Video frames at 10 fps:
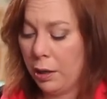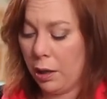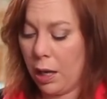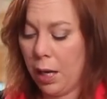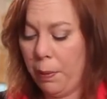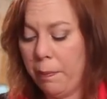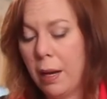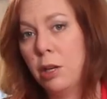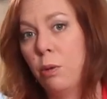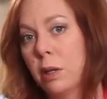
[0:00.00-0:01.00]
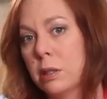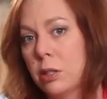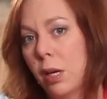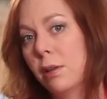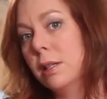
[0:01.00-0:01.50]
Now keep in mind you want to
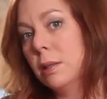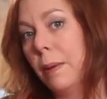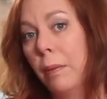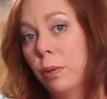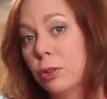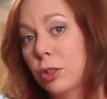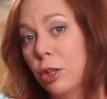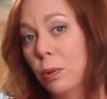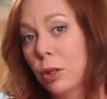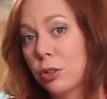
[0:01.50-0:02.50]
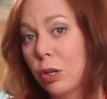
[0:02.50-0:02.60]
soak these bamboo skewers